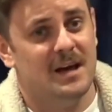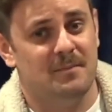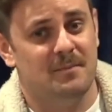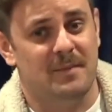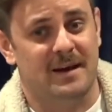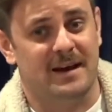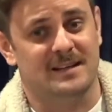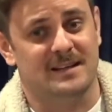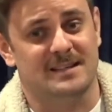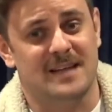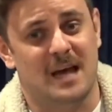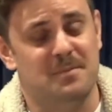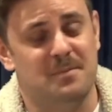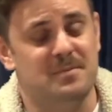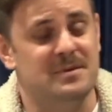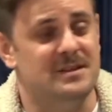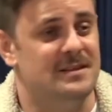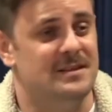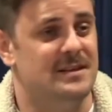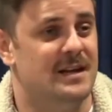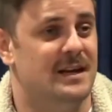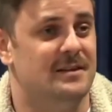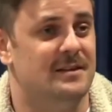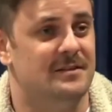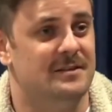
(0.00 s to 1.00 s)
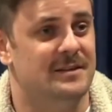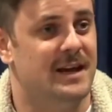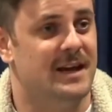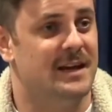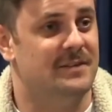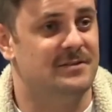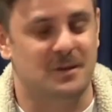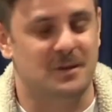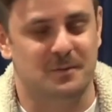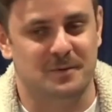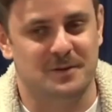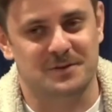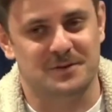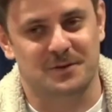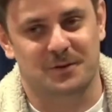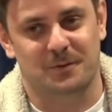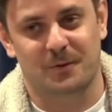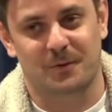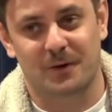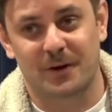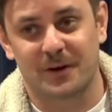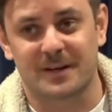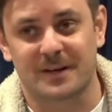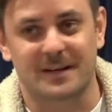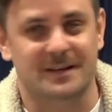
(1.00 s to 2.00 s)
happy at the end of the day. If something's not
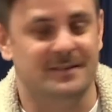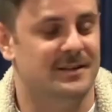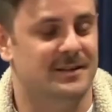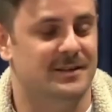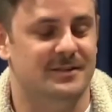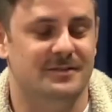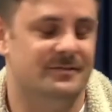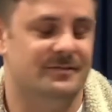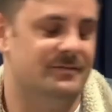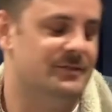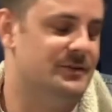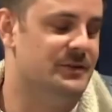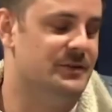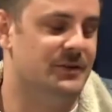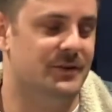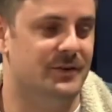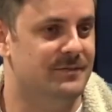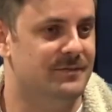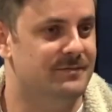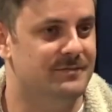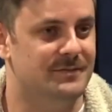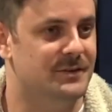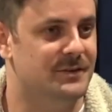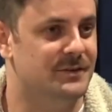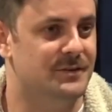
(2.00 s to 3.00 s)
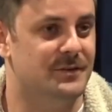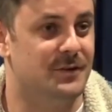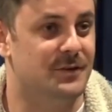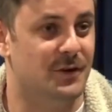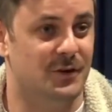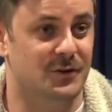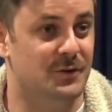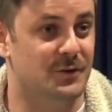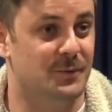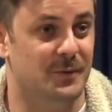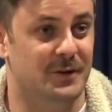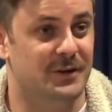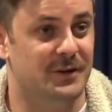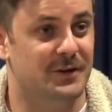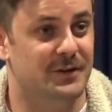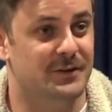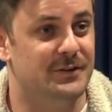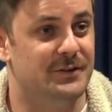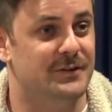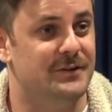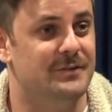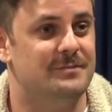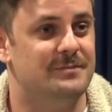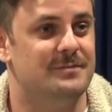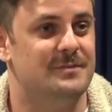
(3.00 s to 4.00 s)
working, then you got to do what you got to
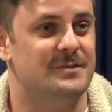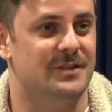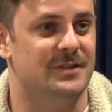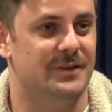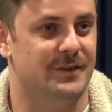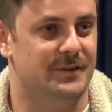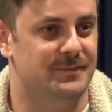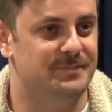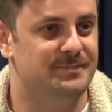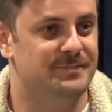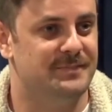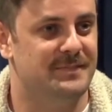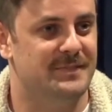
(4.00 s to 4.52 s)
do. So